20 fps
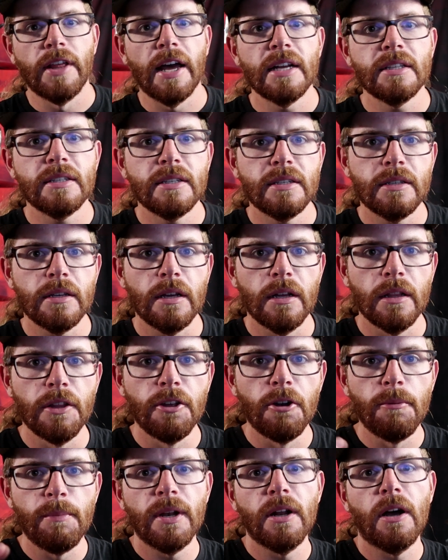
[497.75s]
that's a
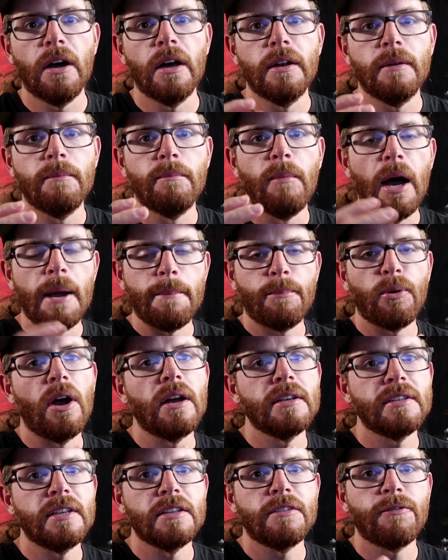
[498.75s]
little bit on my
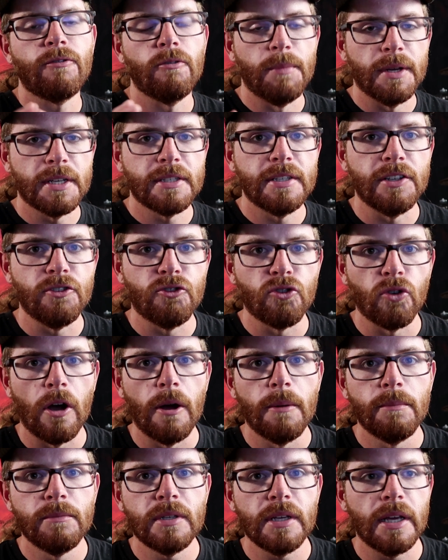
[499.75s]
process for mixing
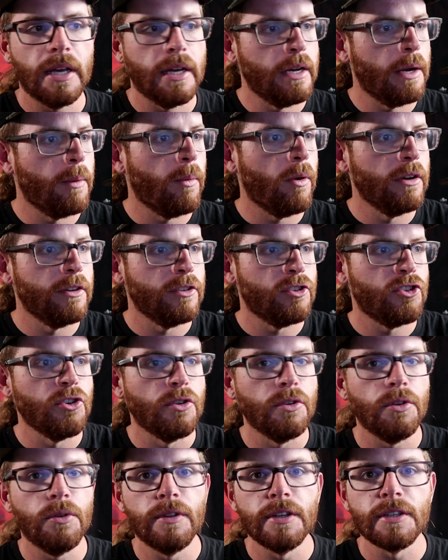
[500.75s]
drums, and I wanted to
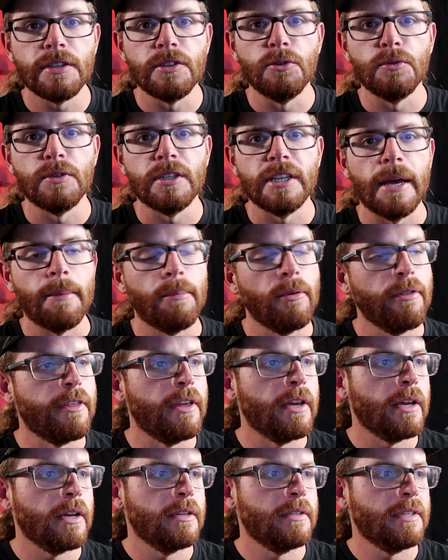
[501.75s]
show you this new sample
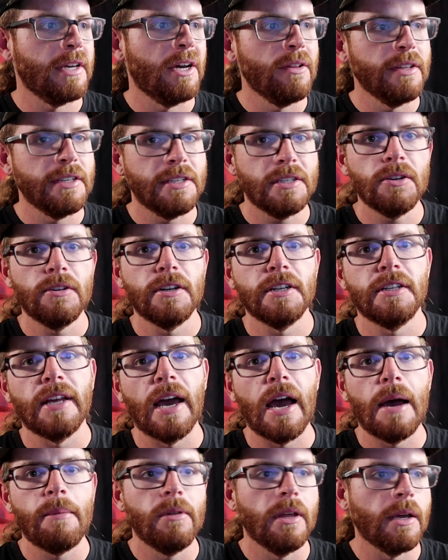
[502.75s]
thing because I only started
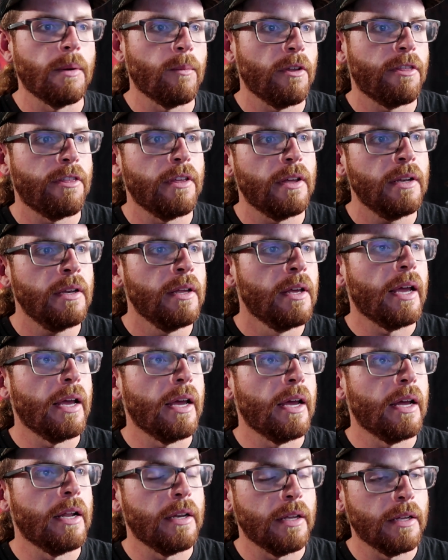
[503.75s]
dabbling with it
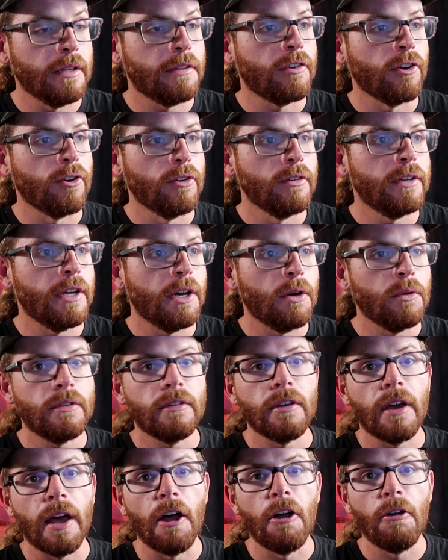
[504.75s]
and it turned out
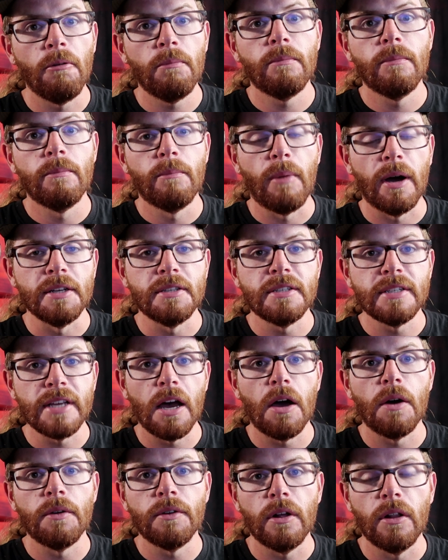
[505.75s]
to help my
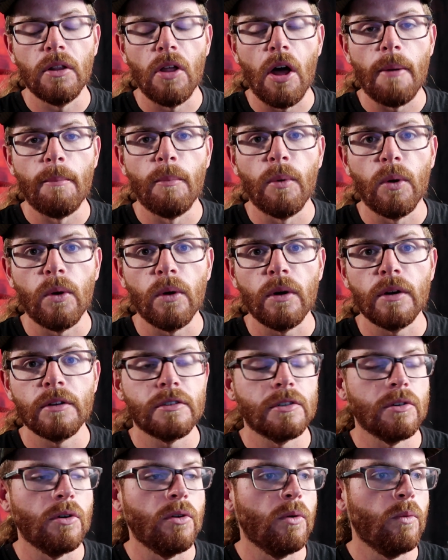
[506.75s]
sound a lot more.
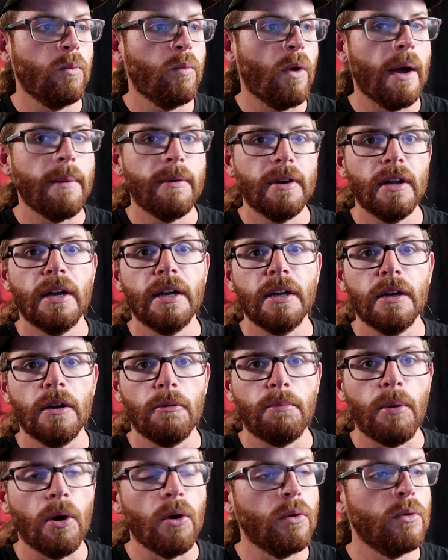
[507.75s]
So why would I
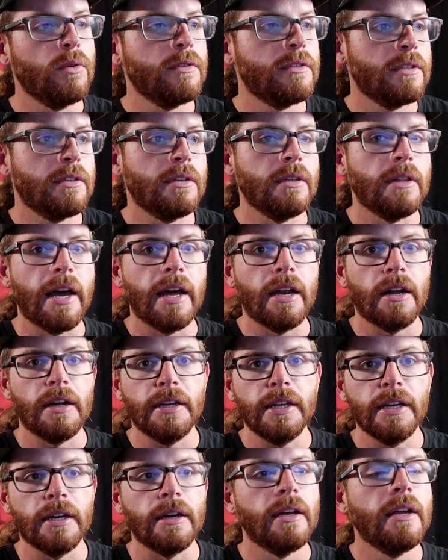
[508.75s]
oppose to that
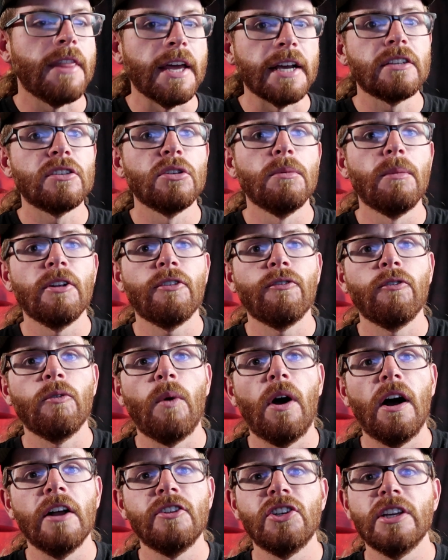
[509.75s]
idea? Thanks so much for
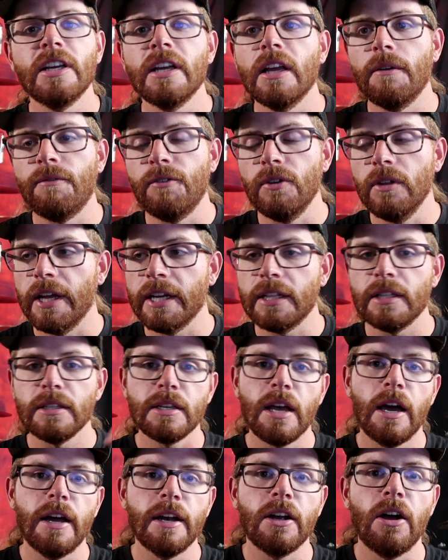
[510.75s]
watching. If you like this
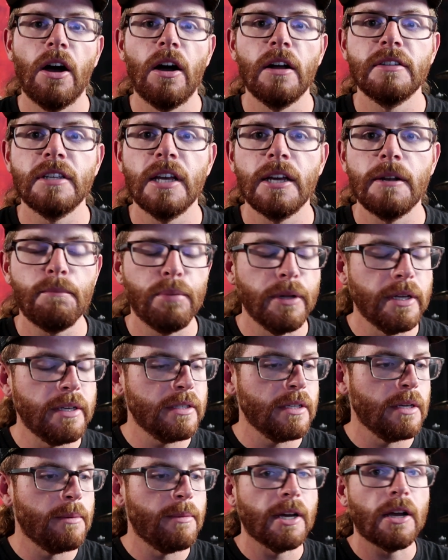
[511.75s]
kind of content,
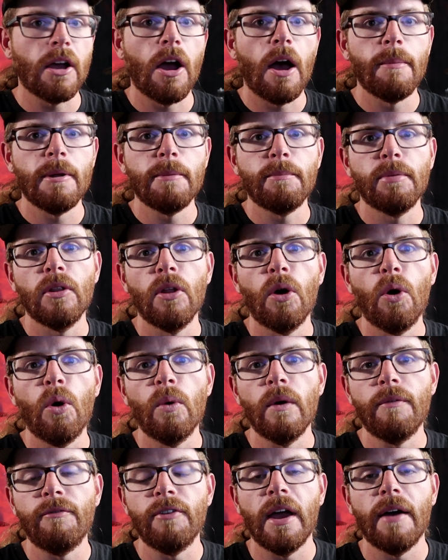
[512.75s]
please leave me a comment
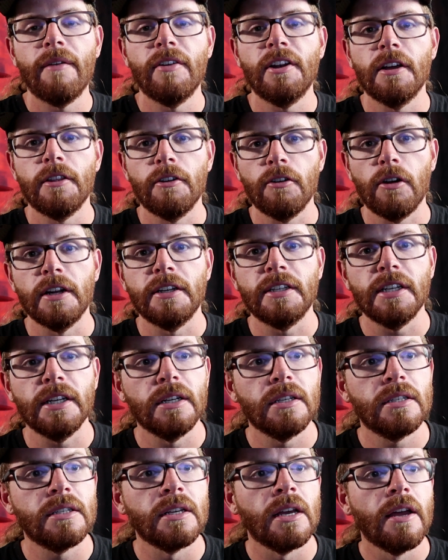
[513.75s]
below if you have any other
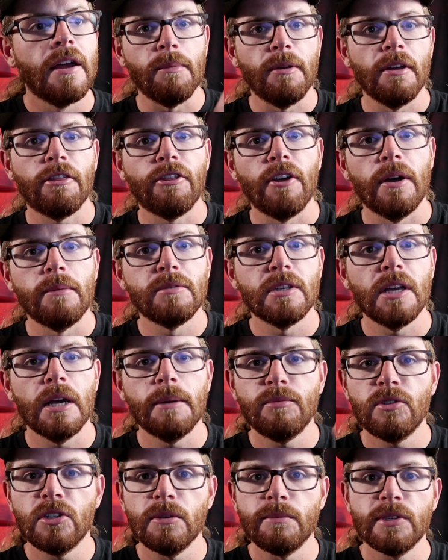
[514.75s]
ideas. Give me a thumbs
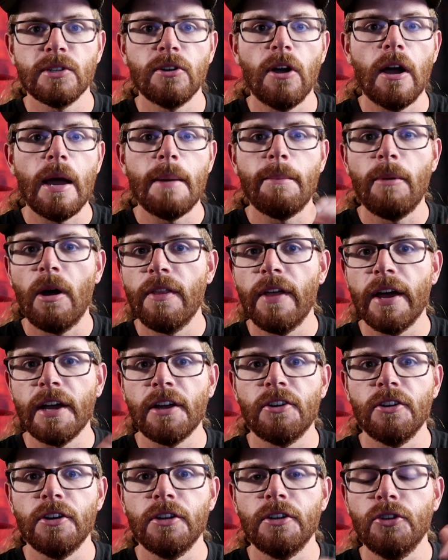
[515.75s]
up, subscribe, all
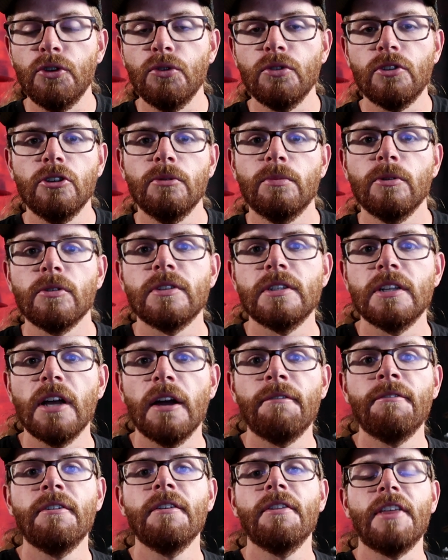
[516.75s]
that good YouTuber
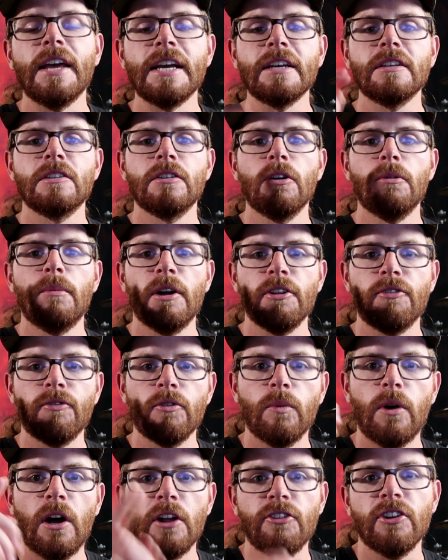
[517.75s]
stuff. Thanks so much
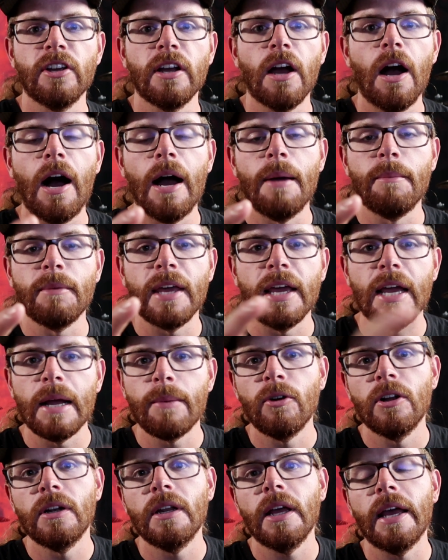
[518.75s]
for watching. I'm
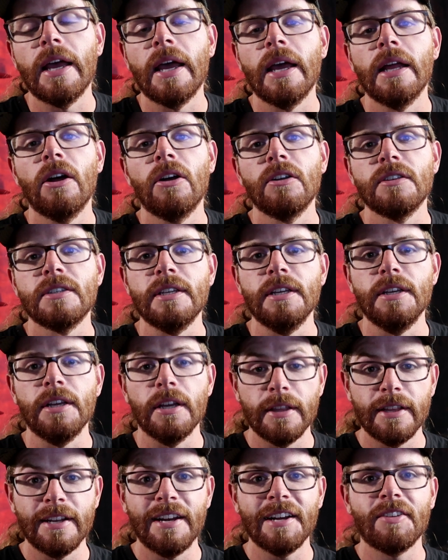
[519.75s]
Cameron, and I'll see
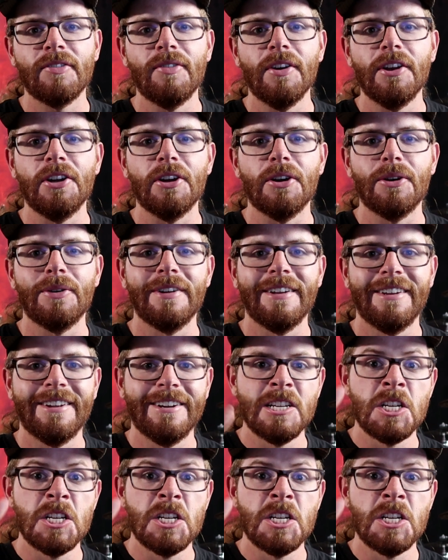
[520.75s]
you in the next video.